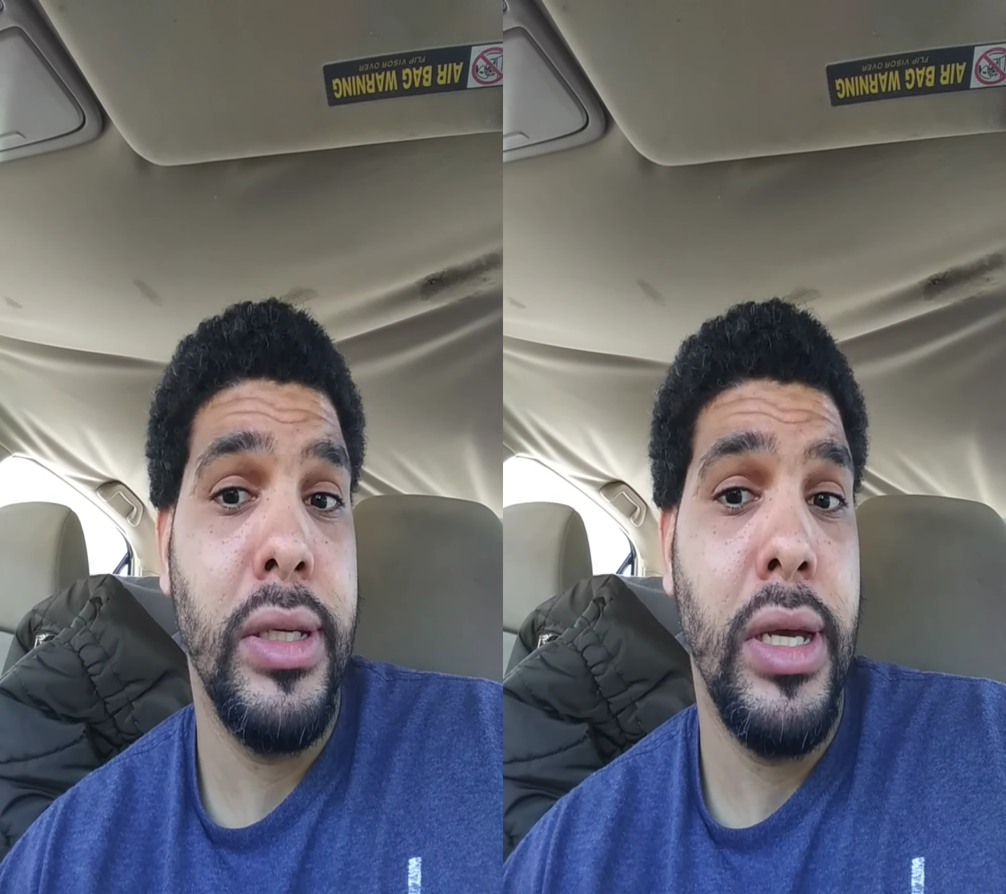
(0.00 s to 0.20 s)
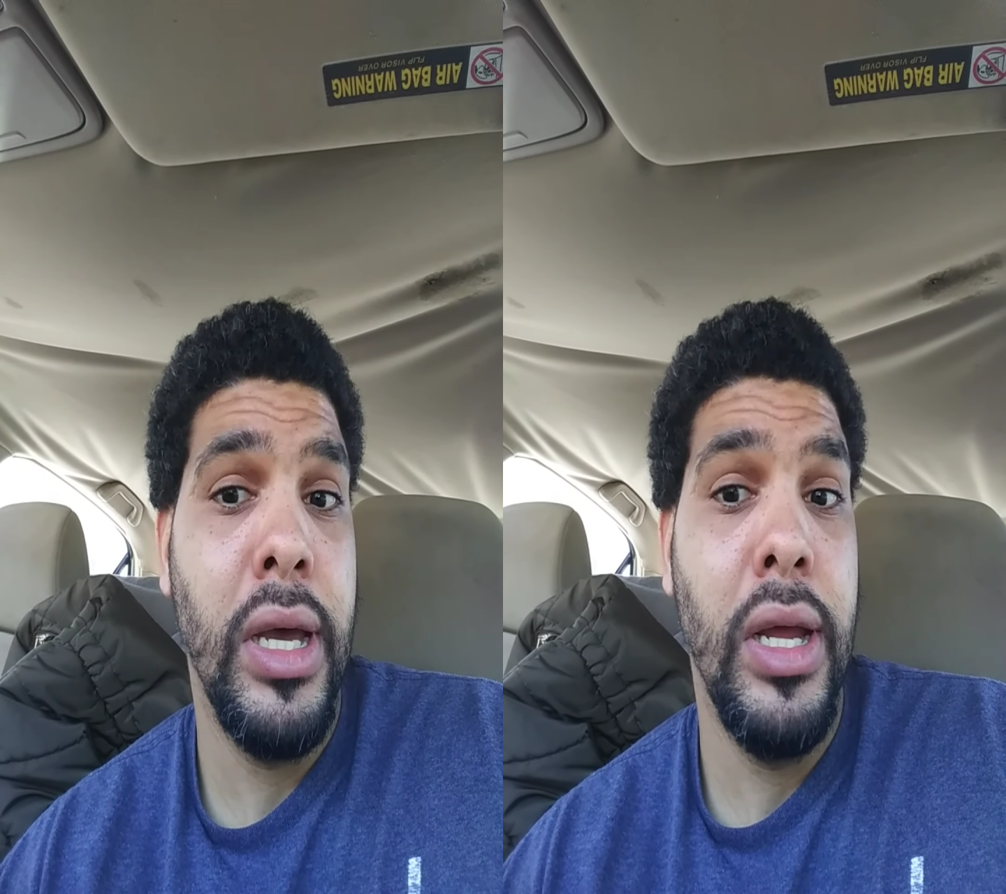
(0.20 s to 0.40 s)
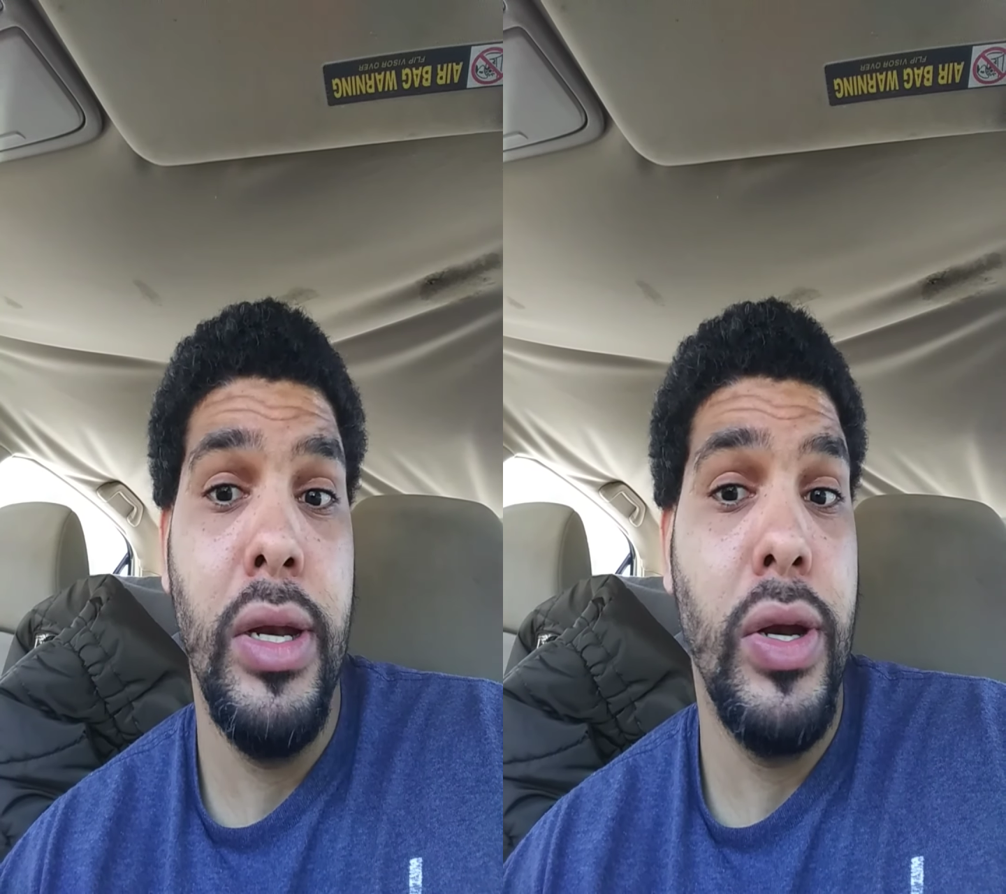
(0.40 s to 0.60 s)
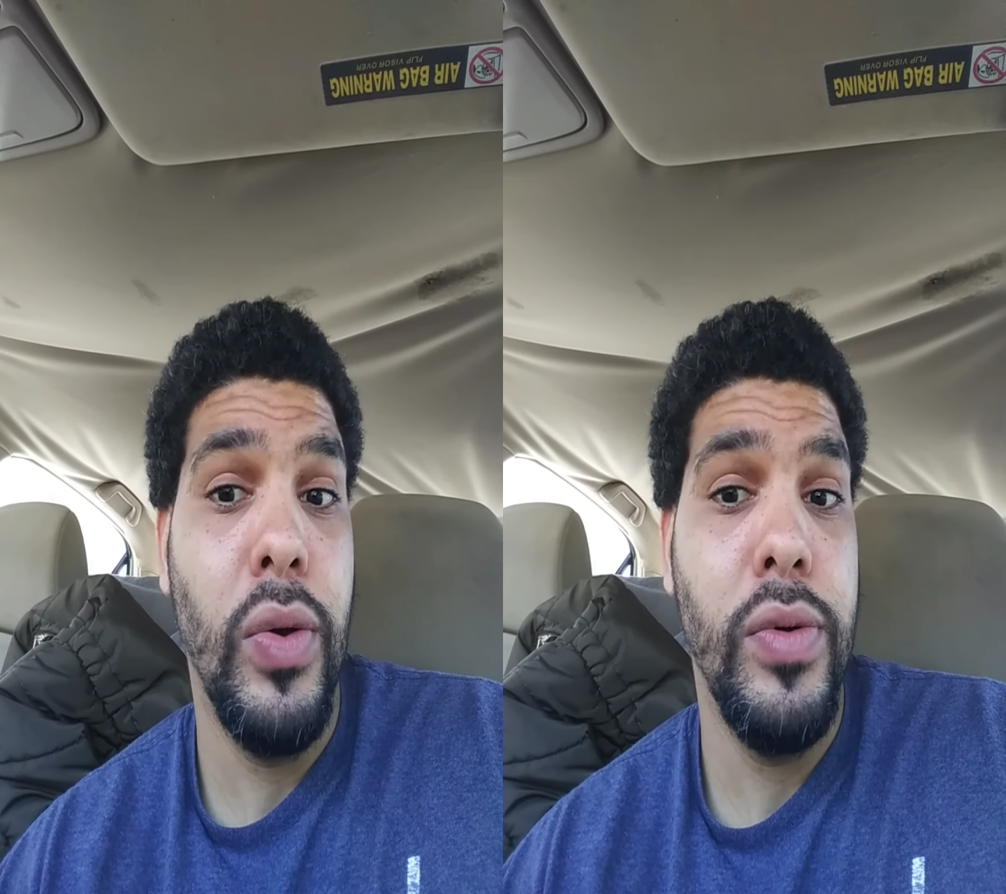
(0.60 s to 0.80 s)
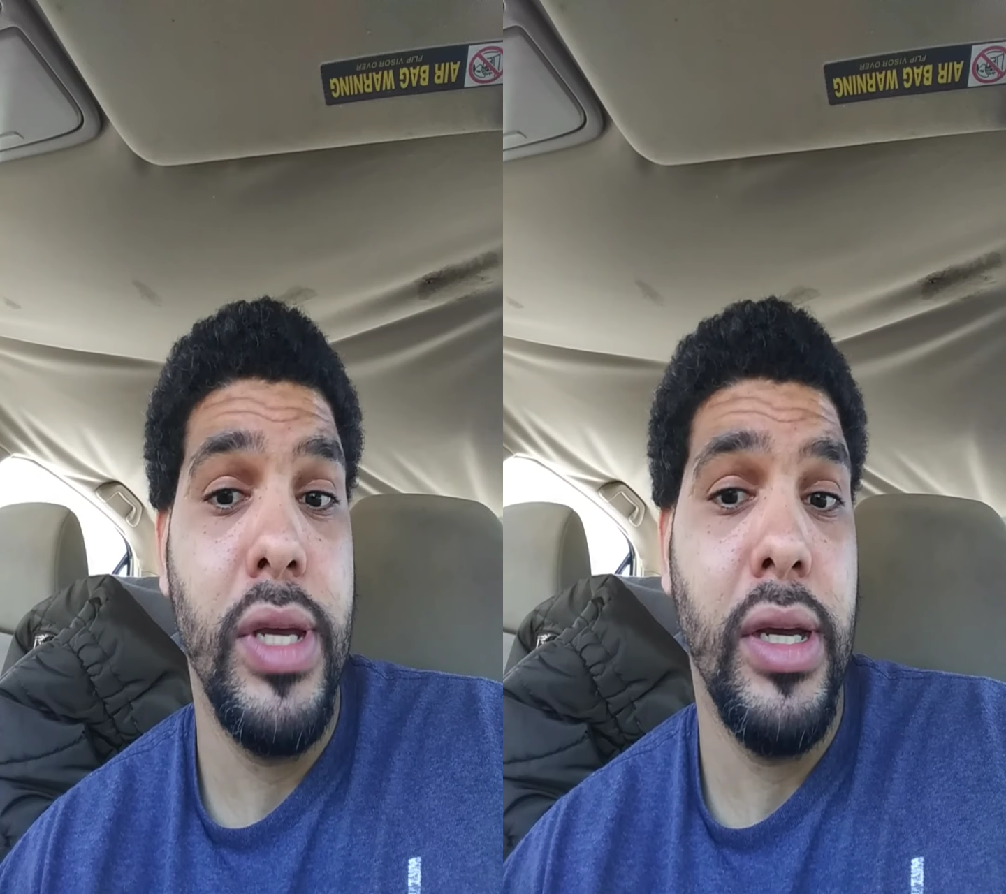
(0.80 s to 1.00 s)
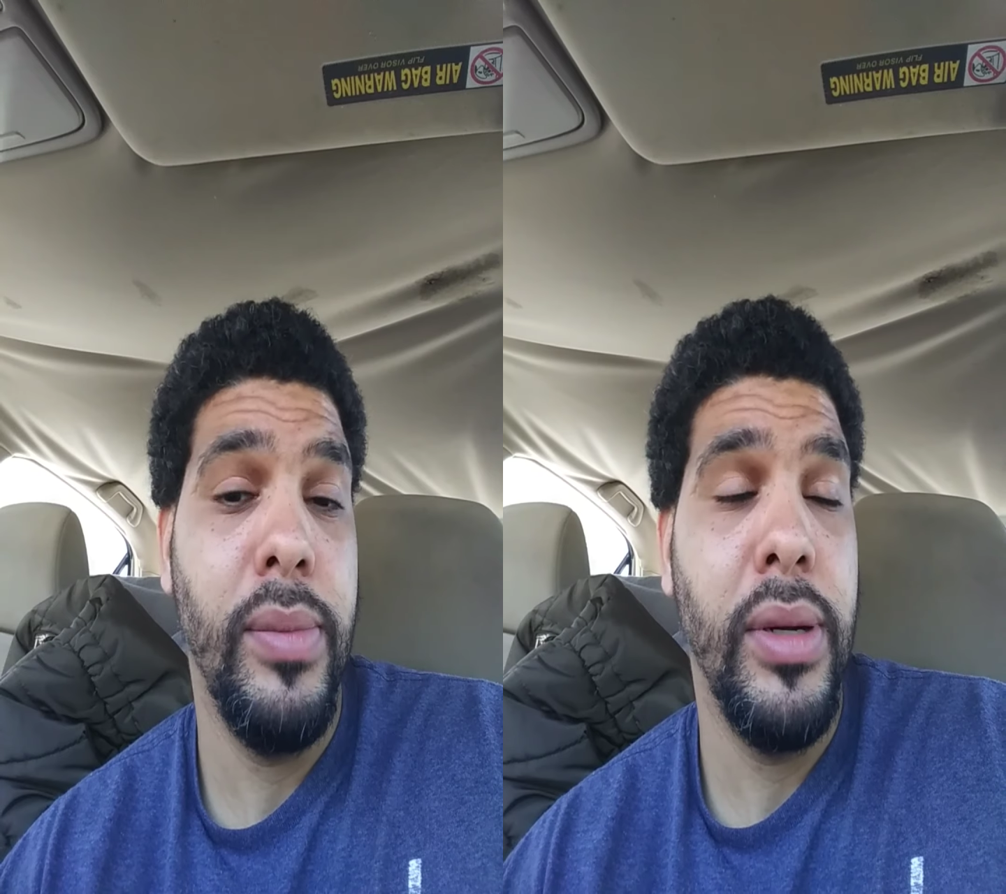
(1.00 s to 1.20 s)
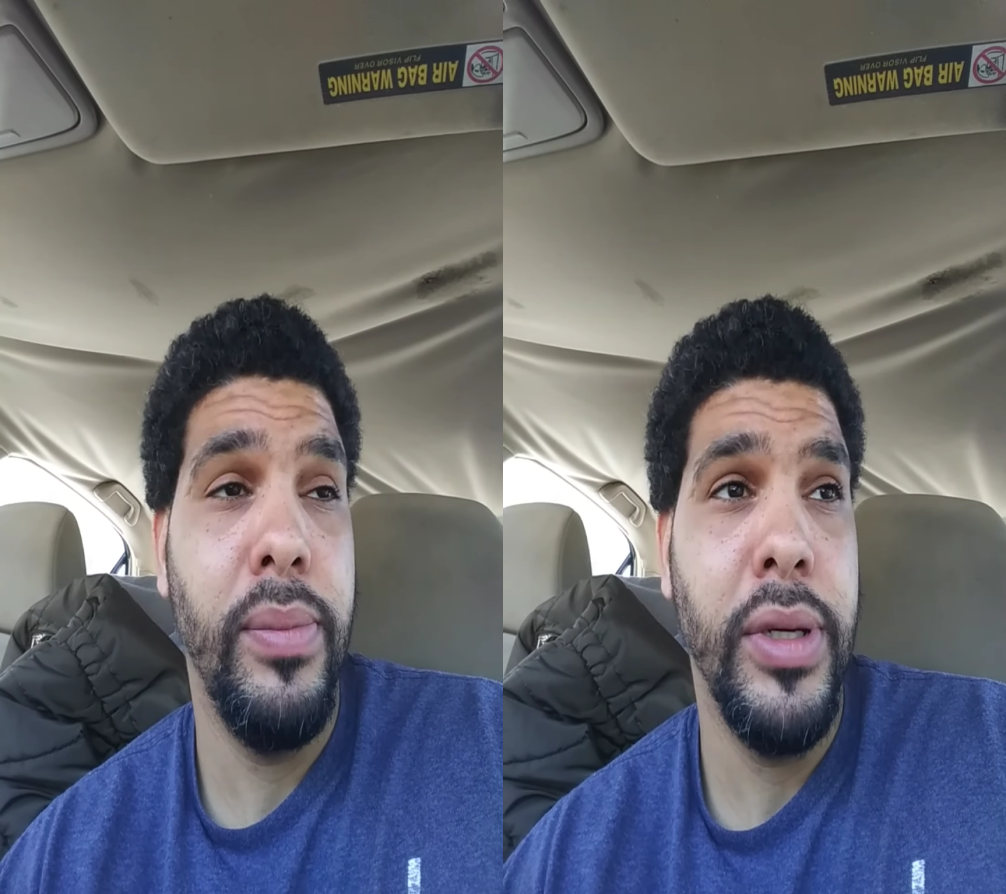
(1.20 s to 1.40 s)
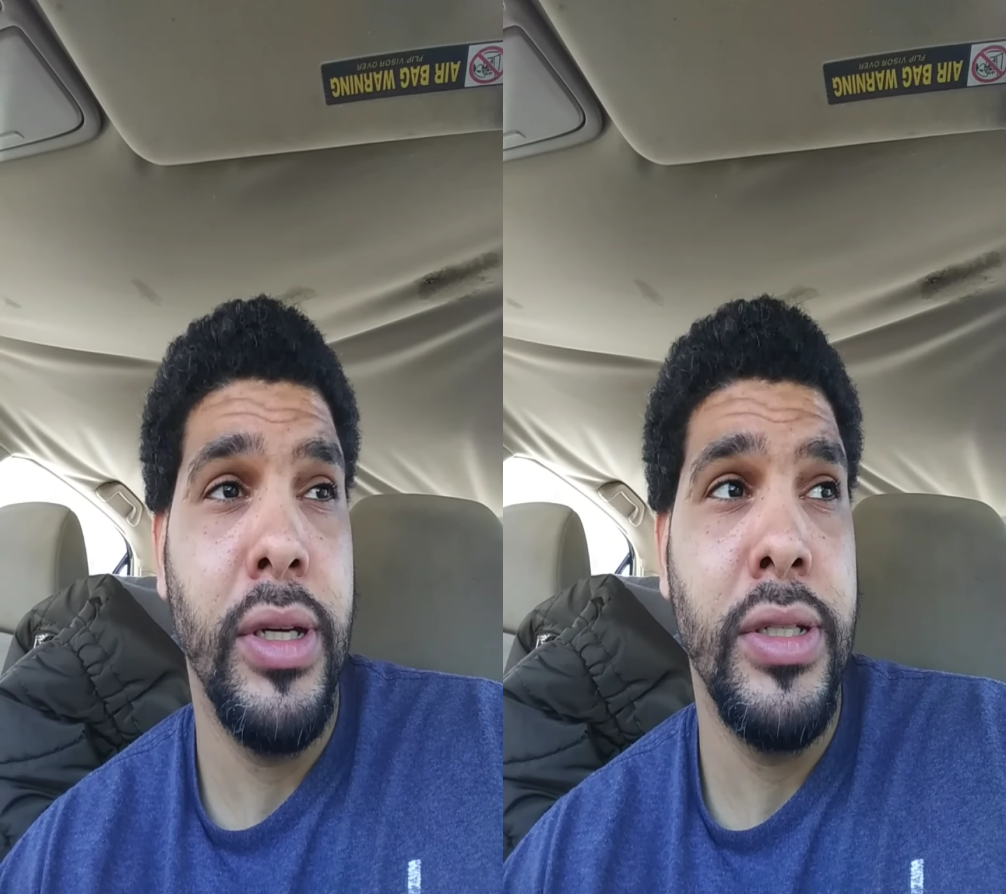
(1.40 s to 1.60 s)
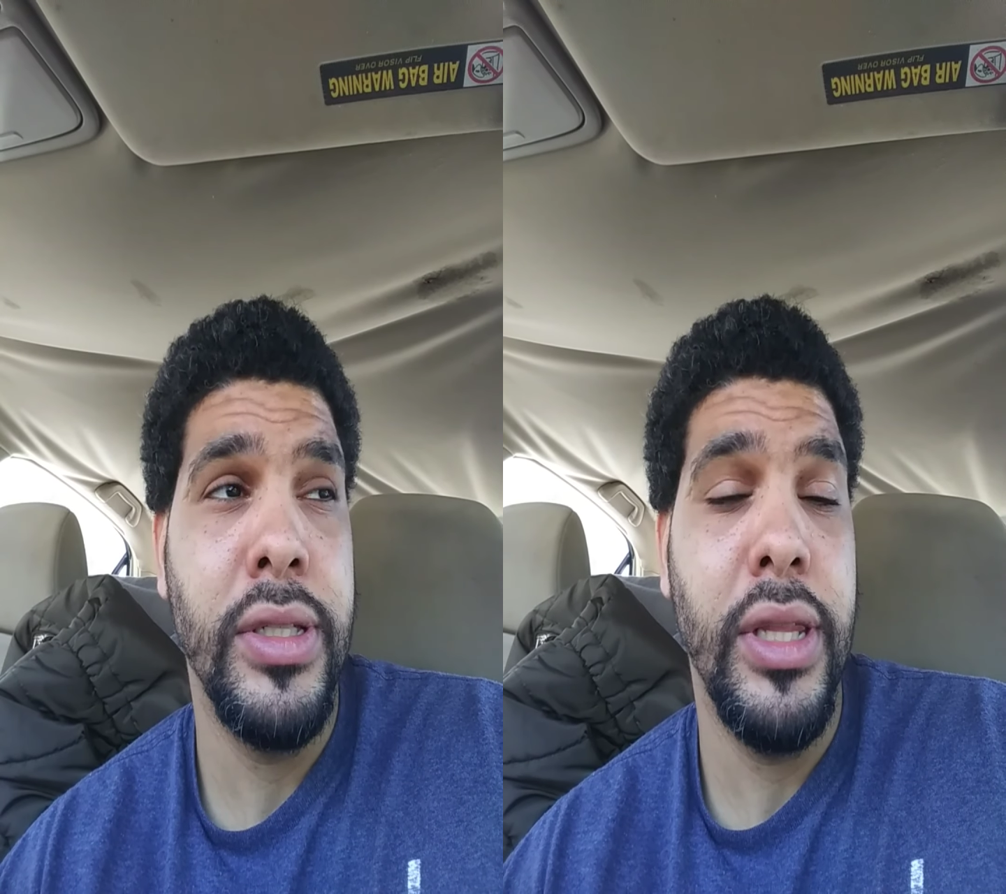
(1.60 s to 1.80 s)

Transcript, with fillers: uh, no, you can't come in because